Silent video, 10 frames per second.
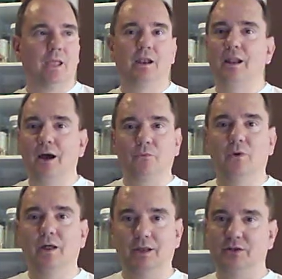and not
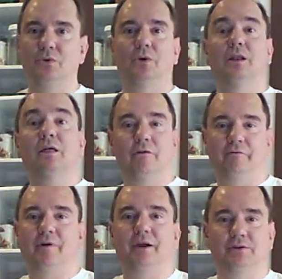run into another
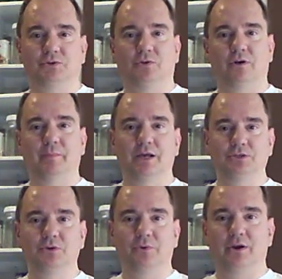firestorm
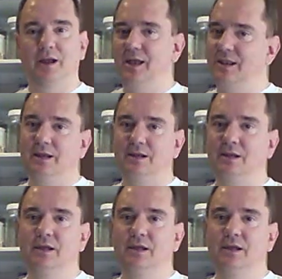as you were heading